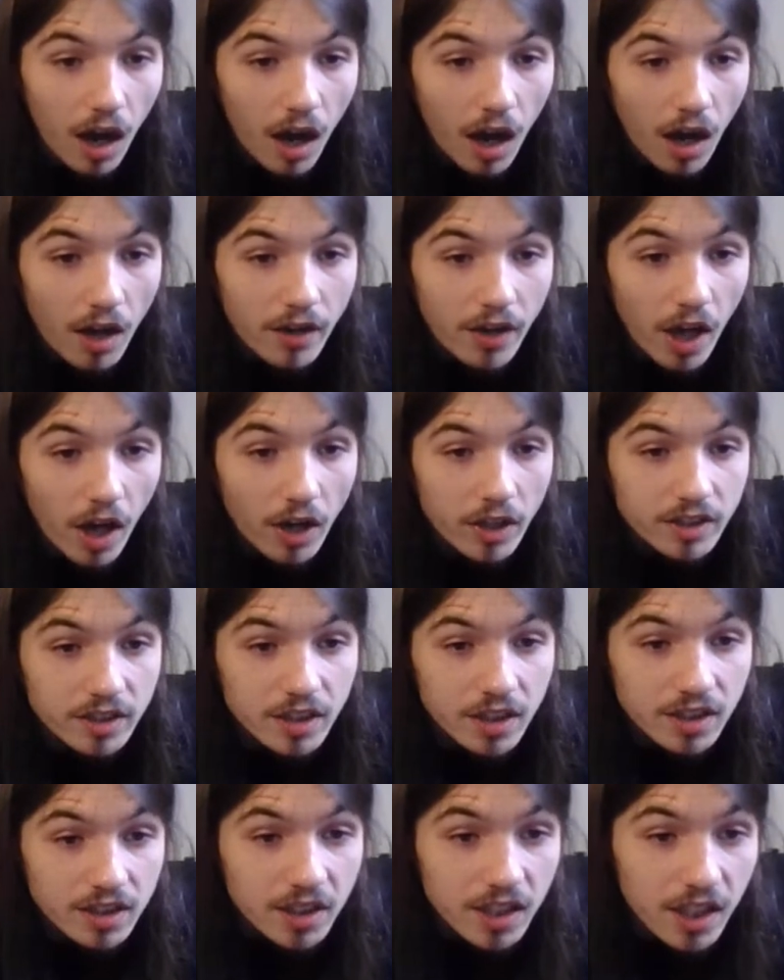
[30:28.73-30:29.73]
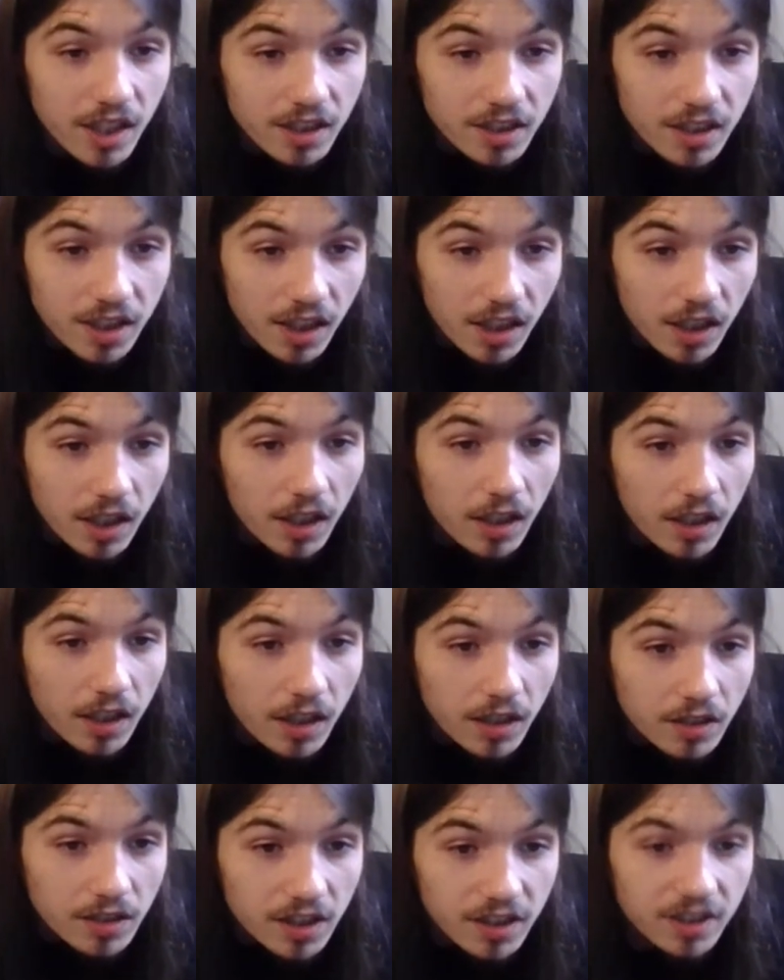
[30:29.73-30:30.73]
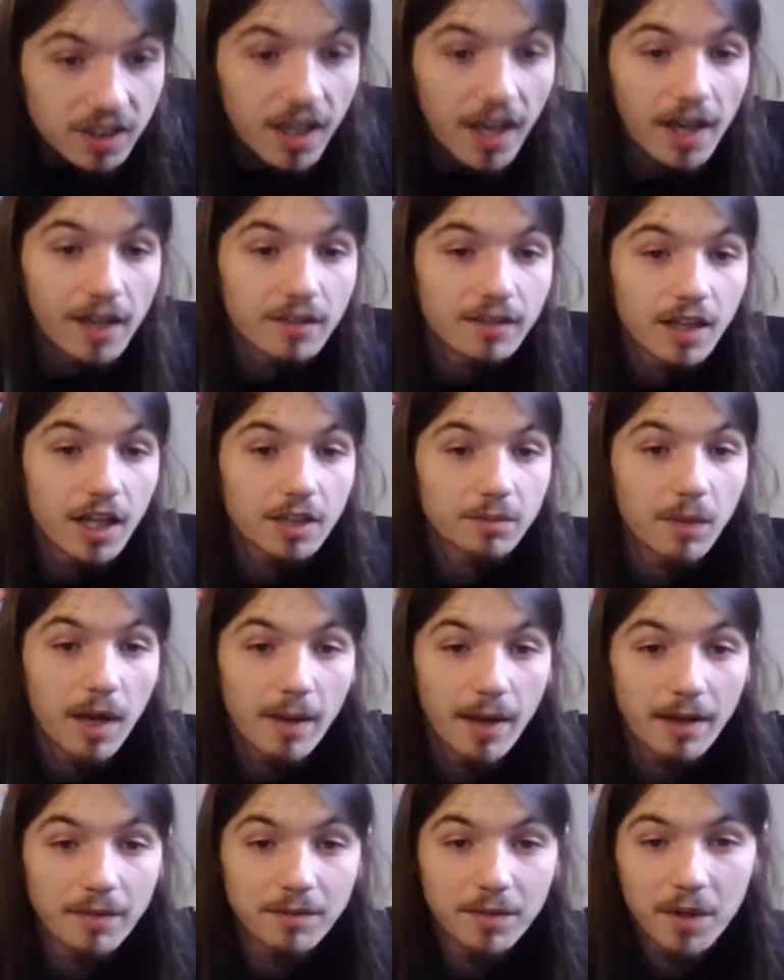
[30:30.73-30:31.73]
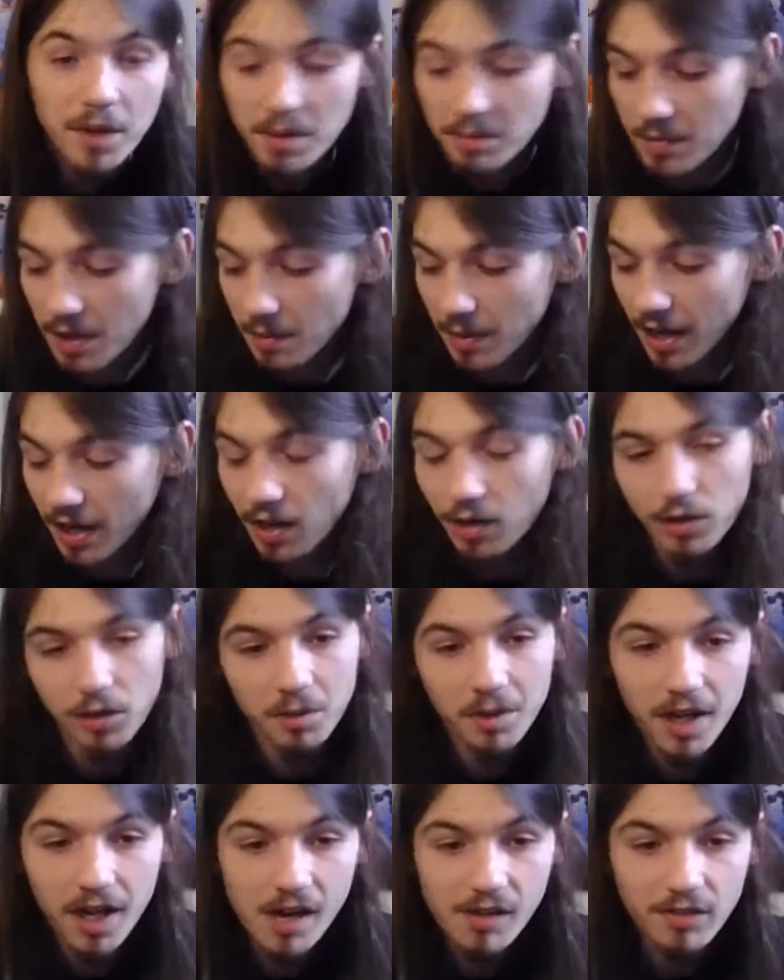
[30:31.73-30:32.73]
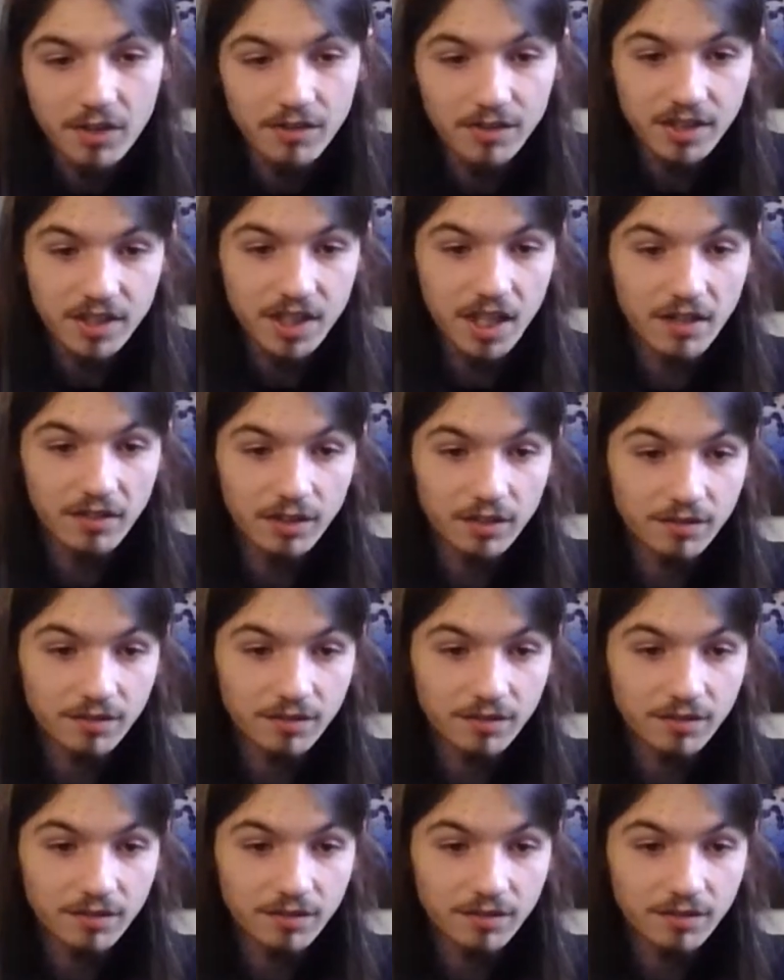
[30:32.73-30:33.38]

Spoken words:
No, it's the 68. That's my bad. My bad. I don't know where I got 57.